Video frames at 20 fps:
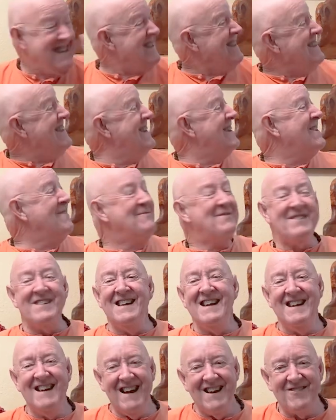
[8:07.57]
Here, I'm
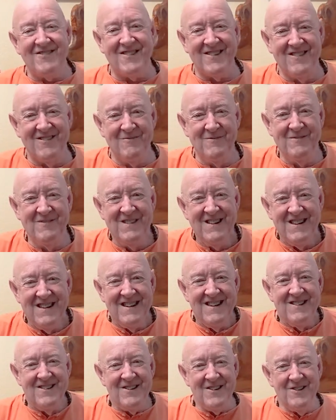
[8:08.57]
sitting next to
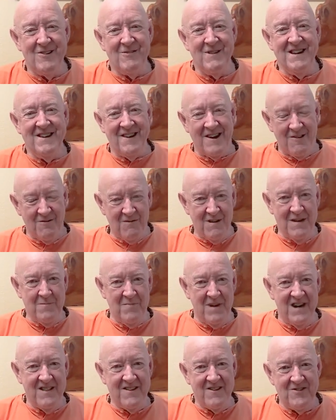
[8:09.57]
the window. One
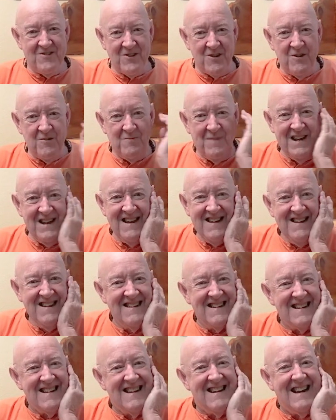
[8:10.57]
mother told me,
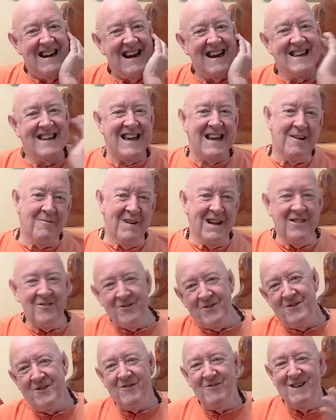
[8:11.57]
I came in
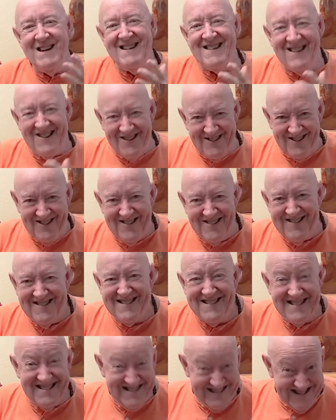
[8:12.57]
through the window.
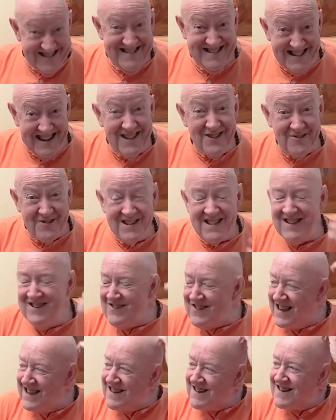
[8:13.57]
That's what the
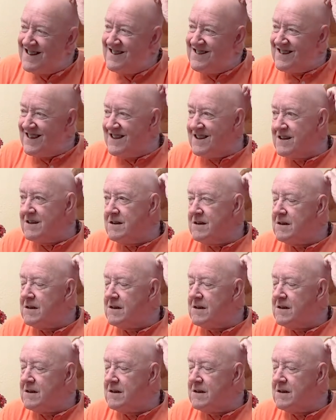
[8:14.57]
child had said.